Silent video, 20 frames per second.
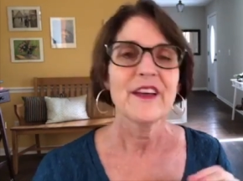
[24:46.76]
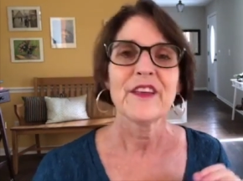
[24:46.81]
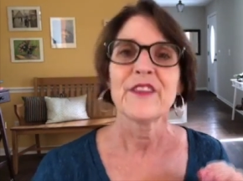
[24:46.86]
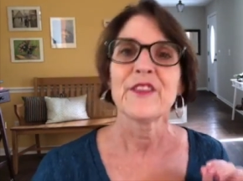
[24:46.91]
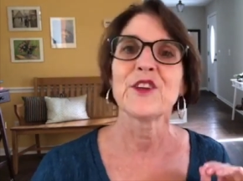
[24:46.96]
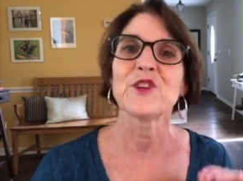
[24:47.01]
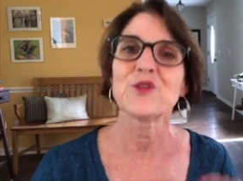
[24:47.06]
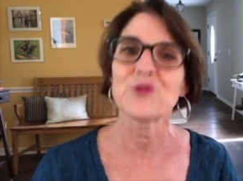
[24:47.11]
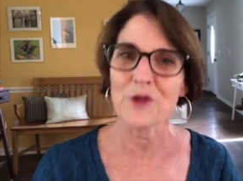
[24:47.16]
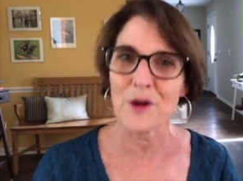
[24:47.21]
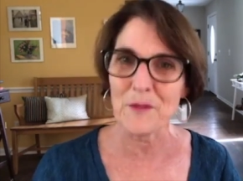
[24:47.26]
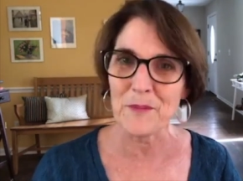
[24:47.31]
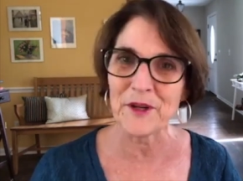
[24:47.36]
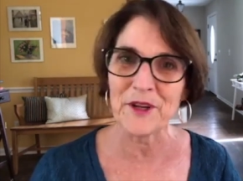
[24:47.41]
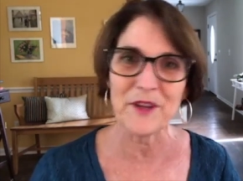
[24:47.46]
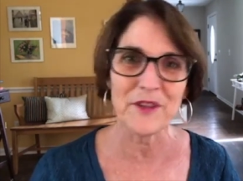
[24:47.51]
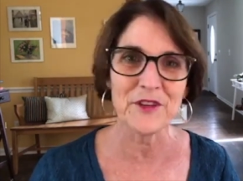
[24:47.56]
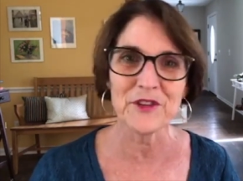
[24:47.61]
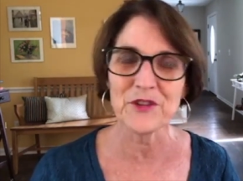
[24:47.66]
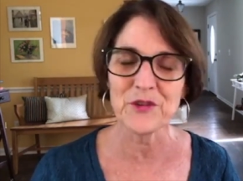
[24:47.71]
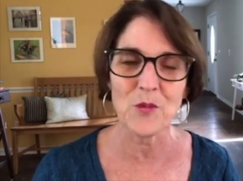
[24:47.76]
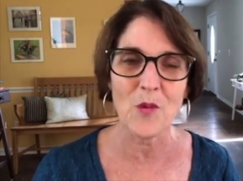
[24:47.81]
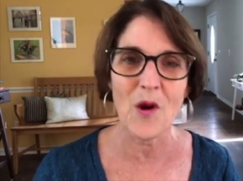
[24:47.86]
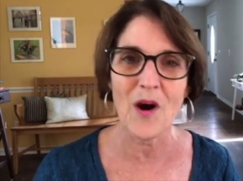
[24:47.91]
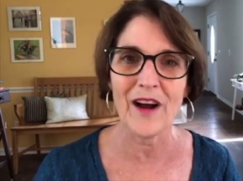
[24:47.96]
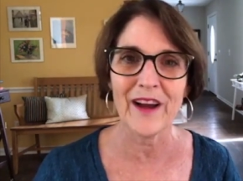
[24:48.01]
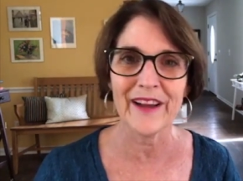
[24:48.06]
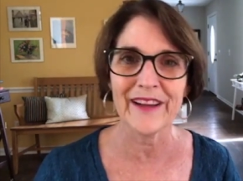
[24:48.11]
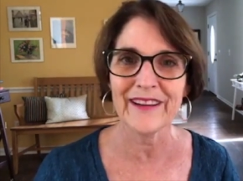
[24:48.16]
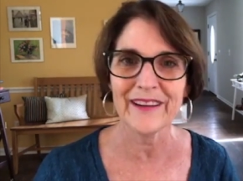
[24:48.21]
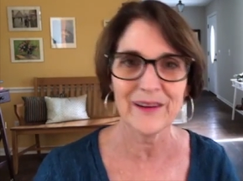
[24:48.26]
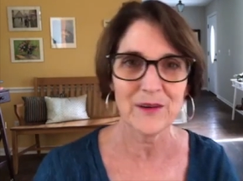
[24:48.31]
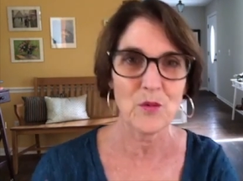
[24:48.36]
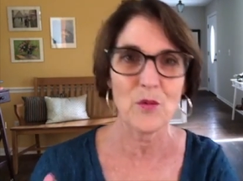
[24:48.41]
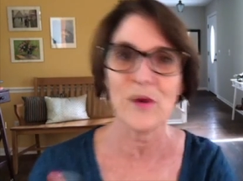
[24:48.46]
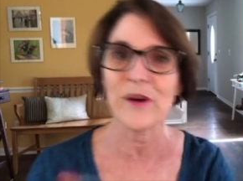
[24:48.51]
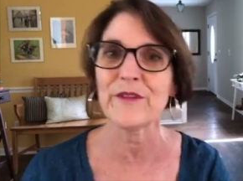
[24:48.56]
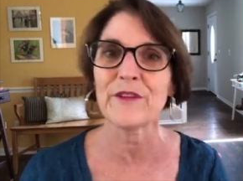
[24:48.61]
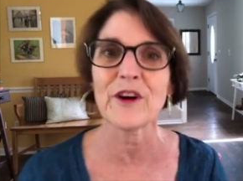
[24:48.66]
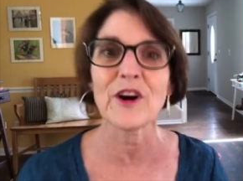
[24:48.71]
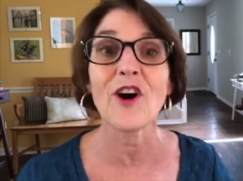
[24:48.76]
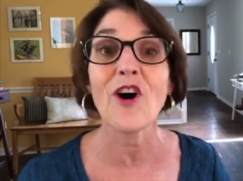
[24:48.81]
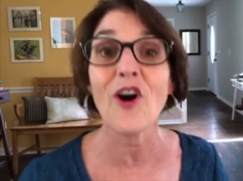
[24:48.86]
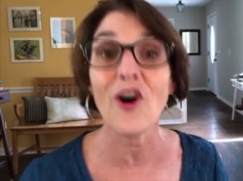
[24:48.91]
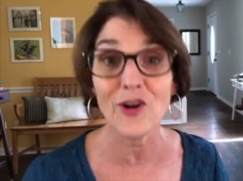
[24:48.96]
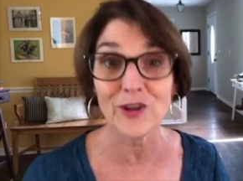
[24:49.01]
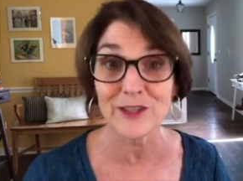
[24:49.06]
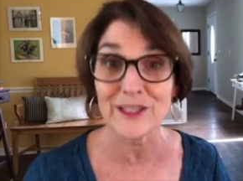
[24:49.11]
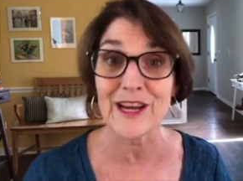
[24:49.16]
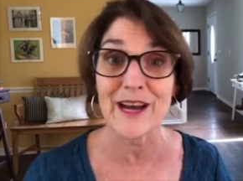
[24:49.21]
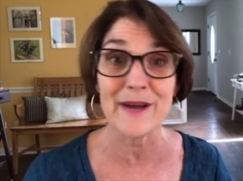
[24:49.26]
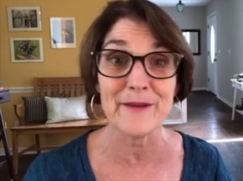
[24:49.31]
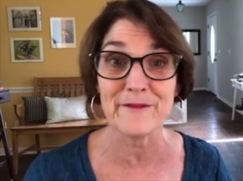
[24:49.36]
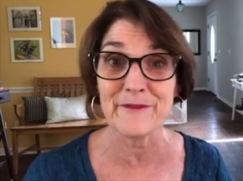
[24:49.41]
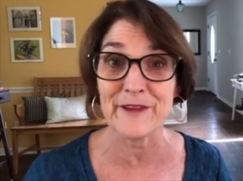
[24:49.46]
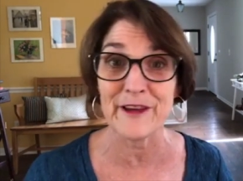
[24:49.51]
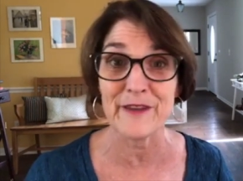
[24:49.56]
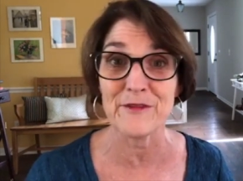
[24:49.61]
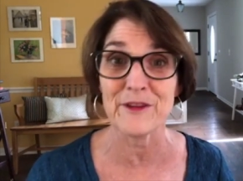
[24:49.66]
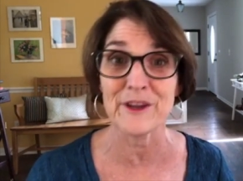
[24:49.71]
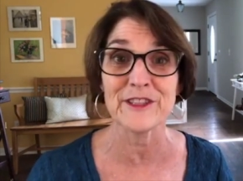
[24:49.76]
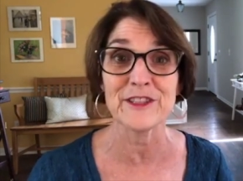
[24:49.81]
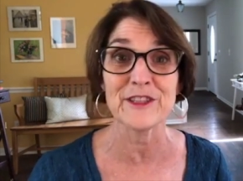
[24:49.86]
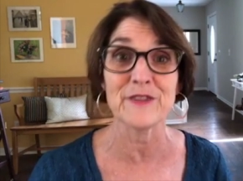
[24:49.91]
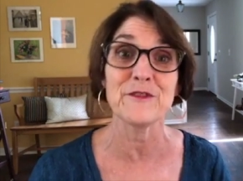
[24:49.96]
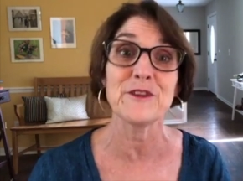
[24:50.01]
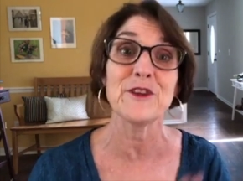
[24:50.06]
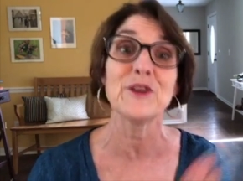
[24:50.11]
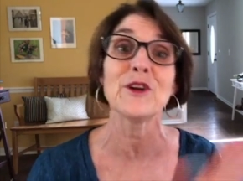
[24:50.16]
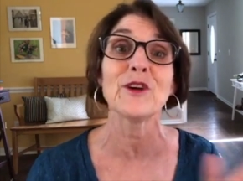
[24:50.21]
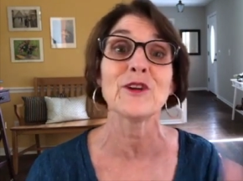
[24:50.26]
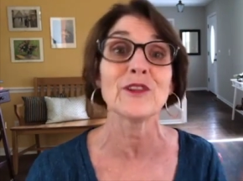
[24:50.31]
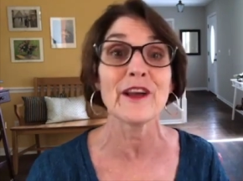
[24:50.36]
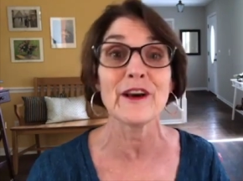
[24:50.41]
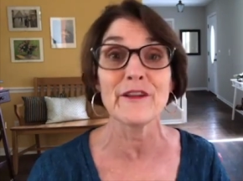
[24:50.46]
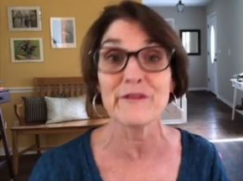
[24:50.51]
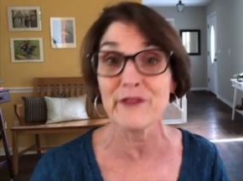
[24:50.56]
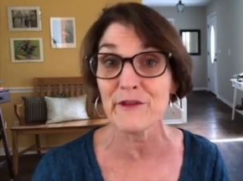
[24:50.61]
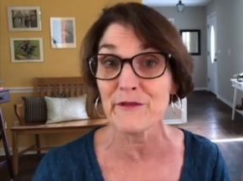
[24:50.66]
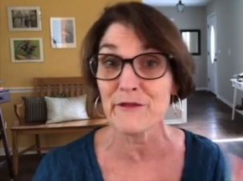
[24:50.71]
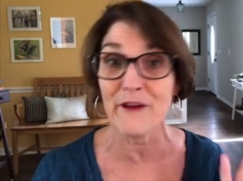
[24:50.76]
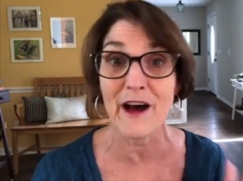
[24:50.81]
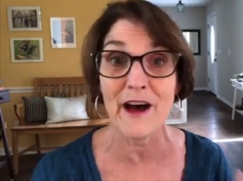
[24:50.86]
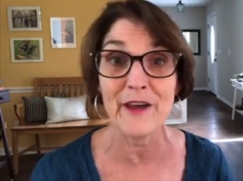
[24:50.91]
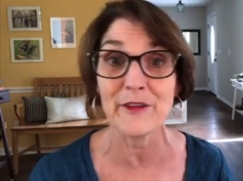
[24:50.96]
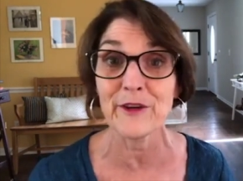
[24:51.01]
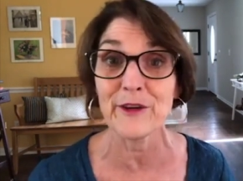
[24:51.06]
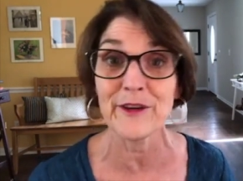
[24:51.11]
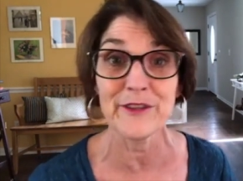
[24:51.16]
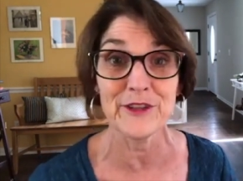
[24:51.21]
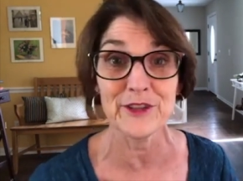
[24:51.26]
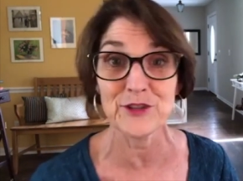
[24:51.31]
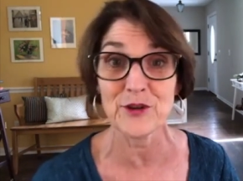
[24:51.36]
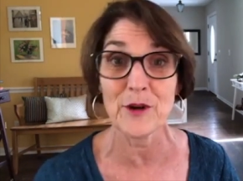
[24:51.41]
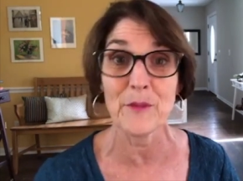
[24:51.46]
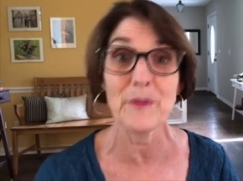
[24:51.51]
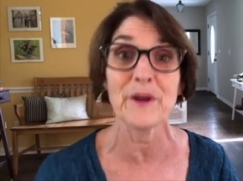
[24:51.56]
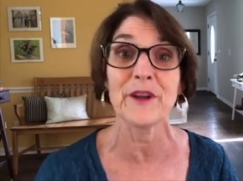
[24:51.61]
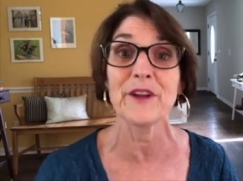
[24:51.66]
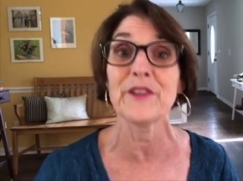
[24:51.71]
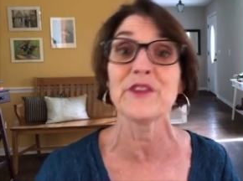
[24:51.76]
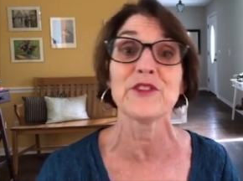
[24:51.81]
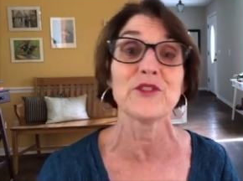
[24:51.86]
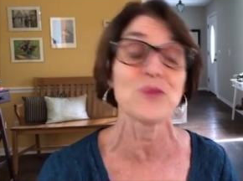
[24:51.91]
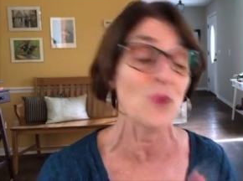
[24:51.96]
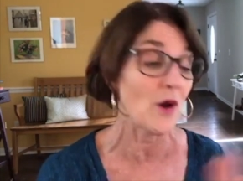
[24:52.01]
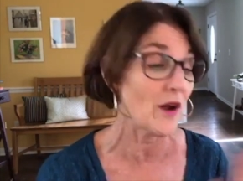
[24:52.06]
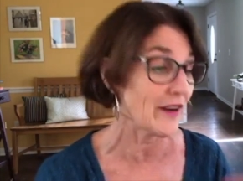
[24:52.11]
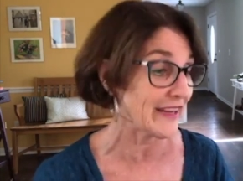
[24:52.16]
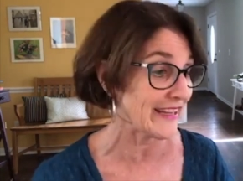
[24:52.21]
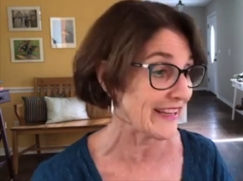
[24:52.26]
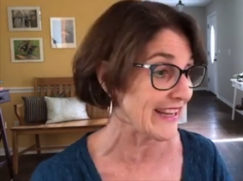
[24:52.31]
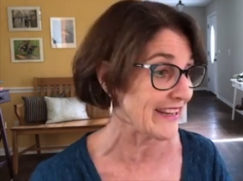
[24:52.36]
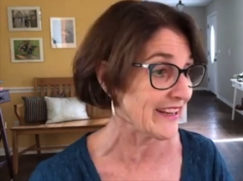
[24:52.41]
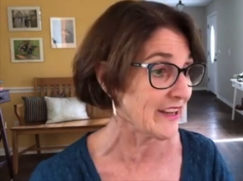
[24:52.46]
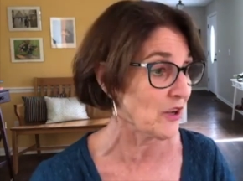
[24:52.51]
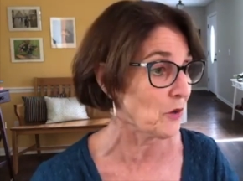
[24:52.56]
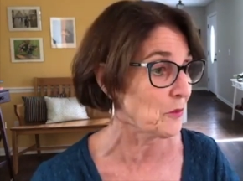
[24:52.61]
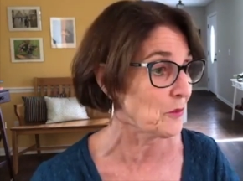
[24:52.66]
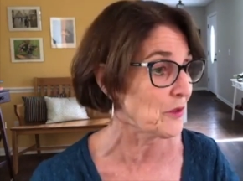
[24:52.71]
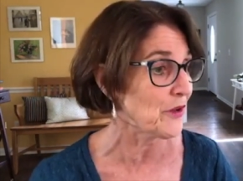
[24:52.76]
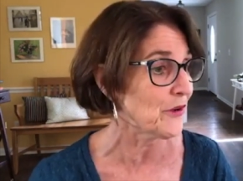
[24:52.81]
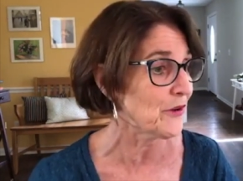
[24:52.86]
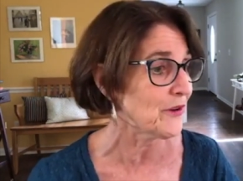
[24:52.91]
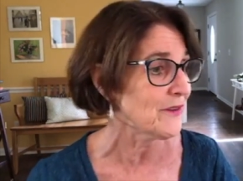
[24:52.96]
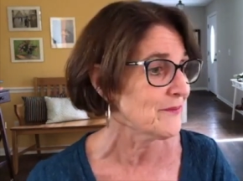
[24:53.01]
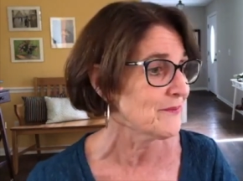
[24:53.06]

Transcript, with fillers: The Trumpet of the Swan, one of our all-time favorites. If you don't love The Father and The Trumpet of the Swan, I can't help you.